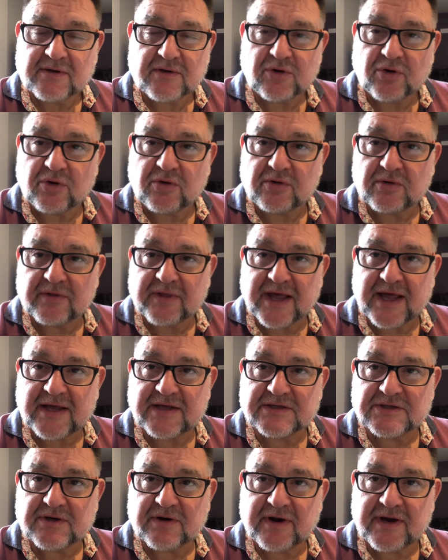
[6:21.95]
All that
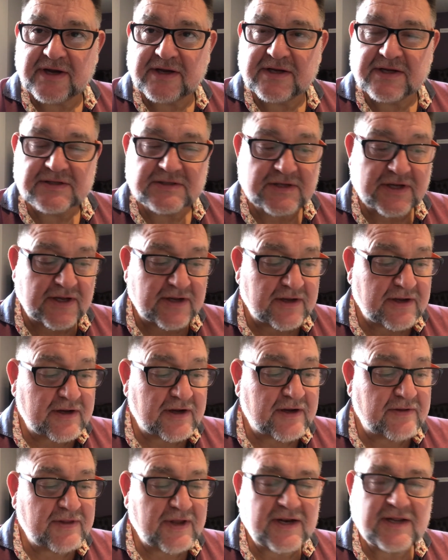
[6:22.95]
is great, isn't it?
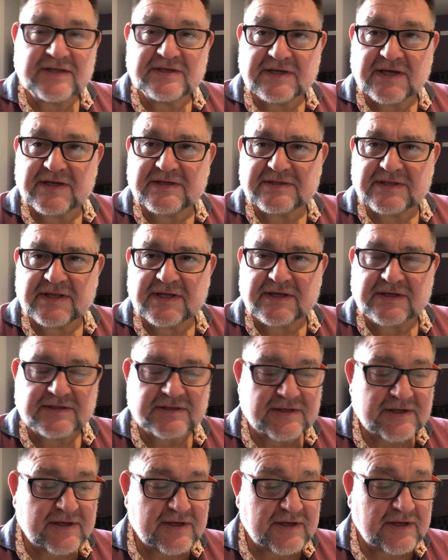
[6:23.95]
And then he says
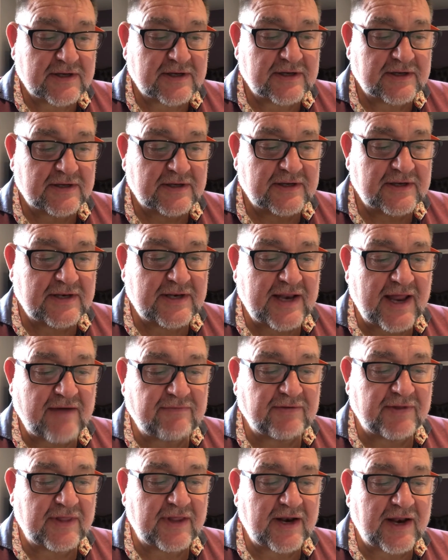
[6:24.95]
this,
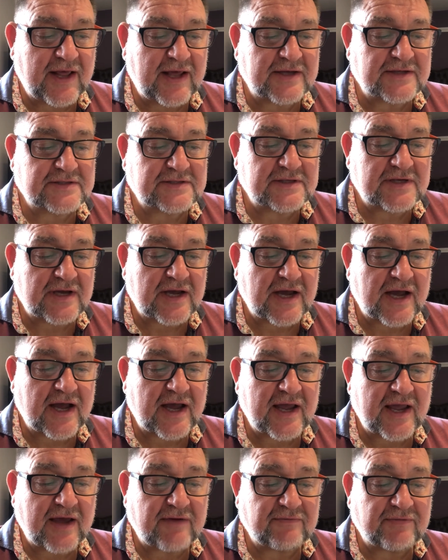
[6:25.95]
nevertheless,
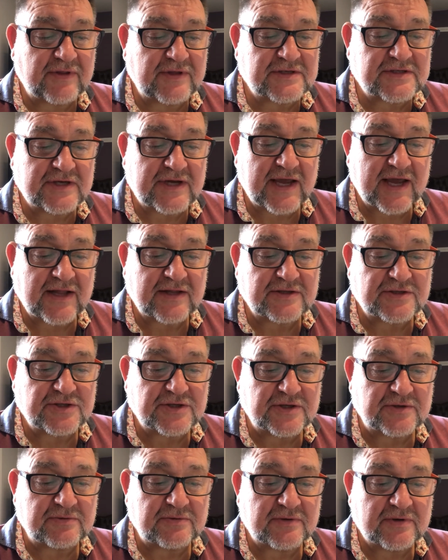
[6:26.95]
I have this against
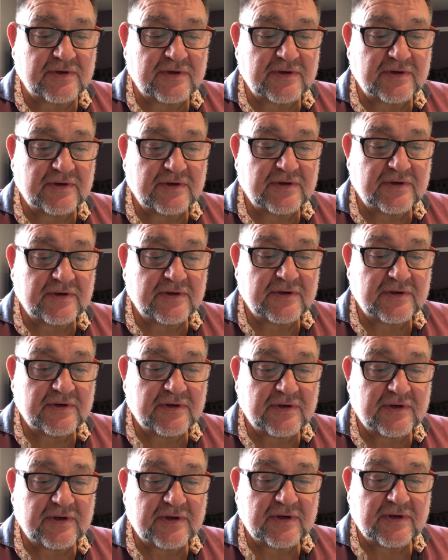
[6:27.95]
you,
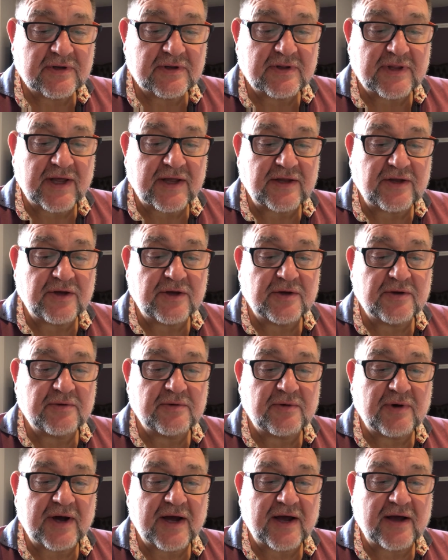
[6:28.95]
that
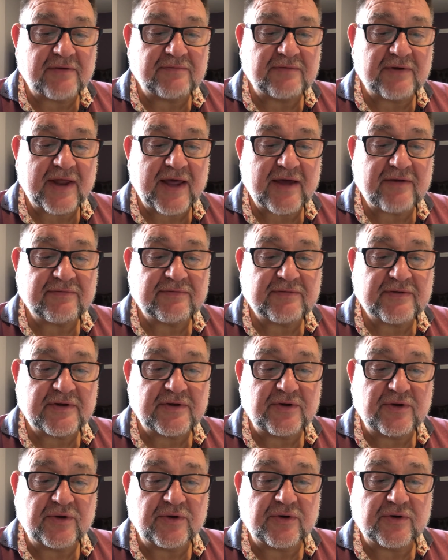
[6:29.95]
you have left
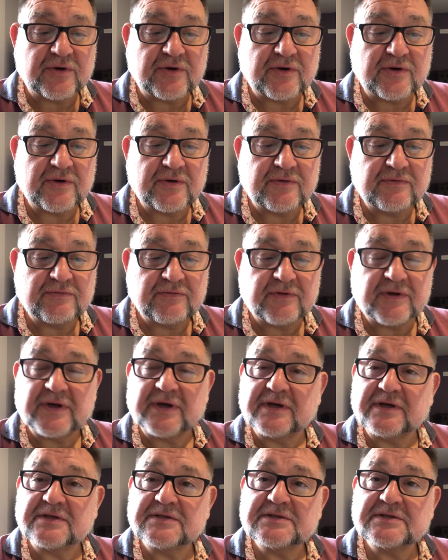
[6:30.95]
your
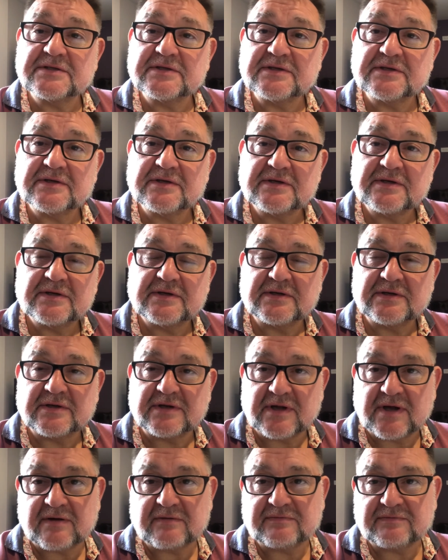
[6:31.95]
first
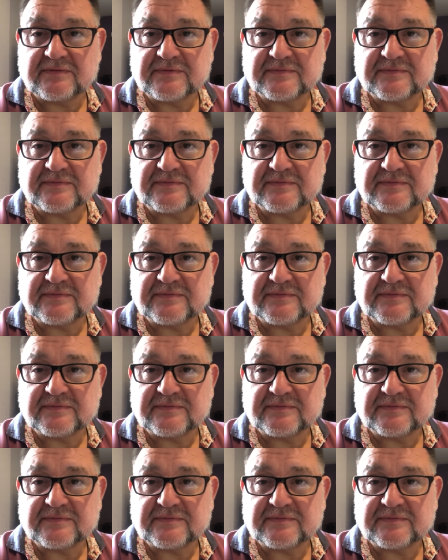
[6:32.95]
love.